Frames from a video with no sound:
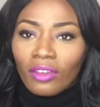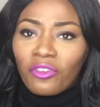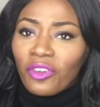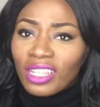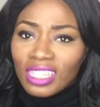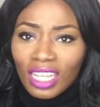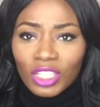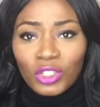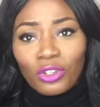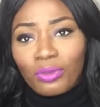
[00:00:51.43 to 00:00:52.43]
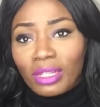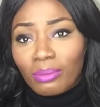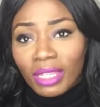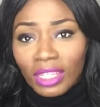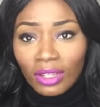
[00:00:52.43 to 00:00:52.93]
friends that shouldn't really
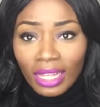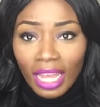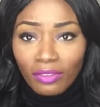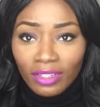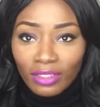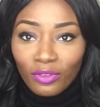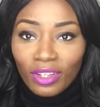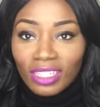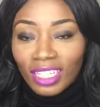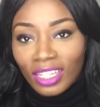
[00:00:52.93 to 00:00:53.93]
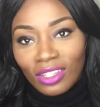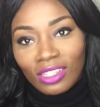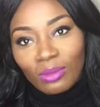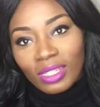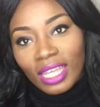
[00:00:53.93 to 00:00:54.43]
be in your life and friends that you need
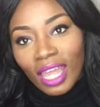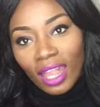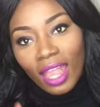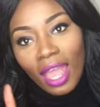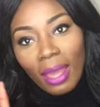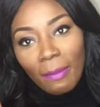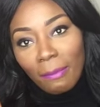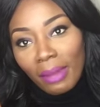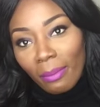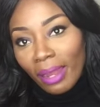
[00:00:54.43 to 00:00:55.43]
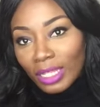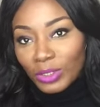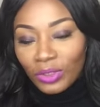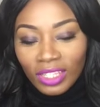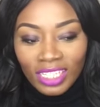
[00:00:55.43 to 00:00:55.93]
to be saying bye-bye
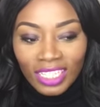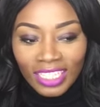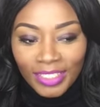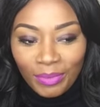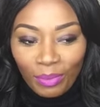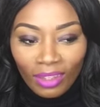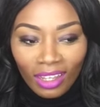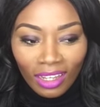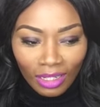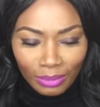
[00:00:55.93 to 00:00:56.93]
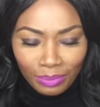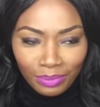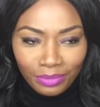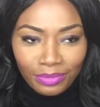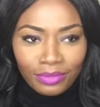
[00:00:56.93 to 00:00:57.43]
to this year.
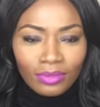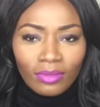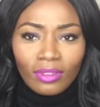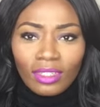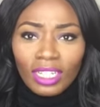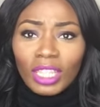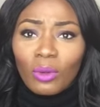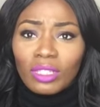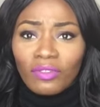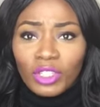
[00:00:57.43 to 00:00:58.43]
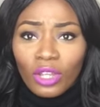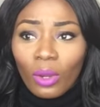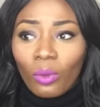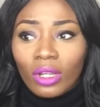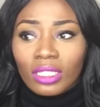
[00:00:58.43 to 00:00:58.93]
There was a video I
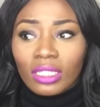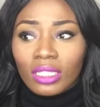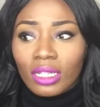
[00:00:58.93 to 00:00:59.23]
watched